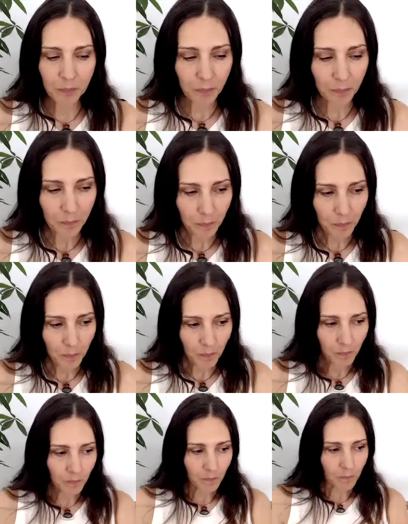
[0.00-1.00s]

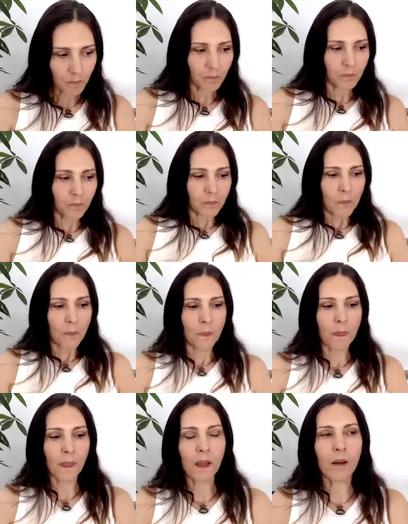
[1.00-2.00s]

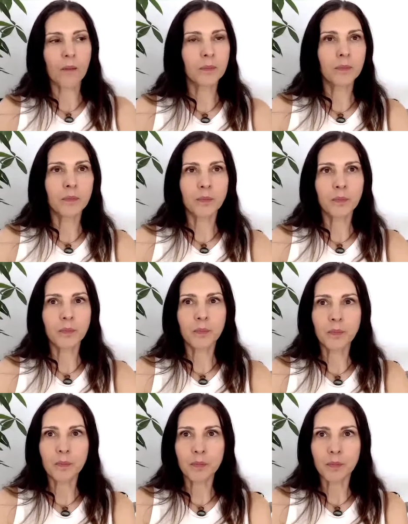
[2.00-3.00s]

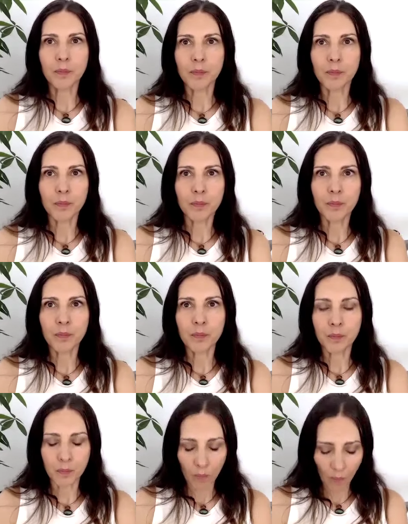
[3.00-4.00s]

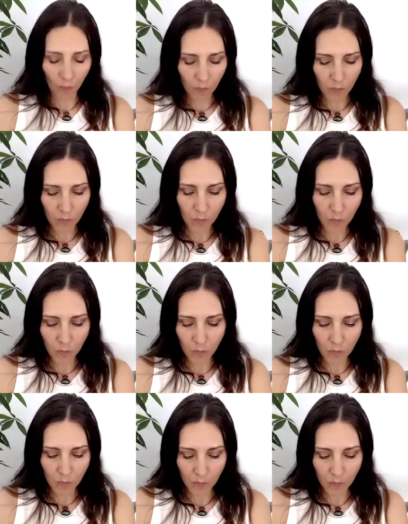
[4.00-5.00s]

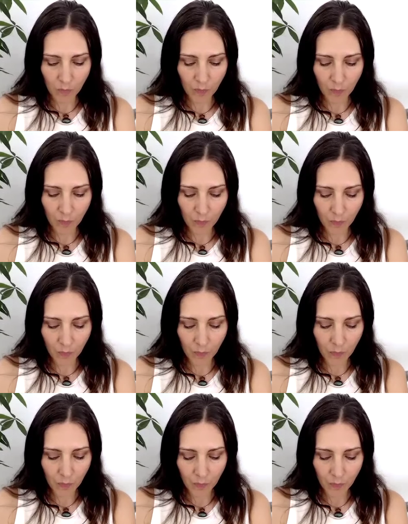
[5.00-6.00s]

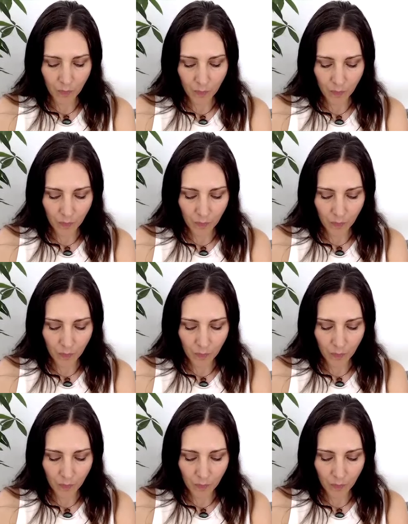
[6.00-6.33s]
(no one is talking)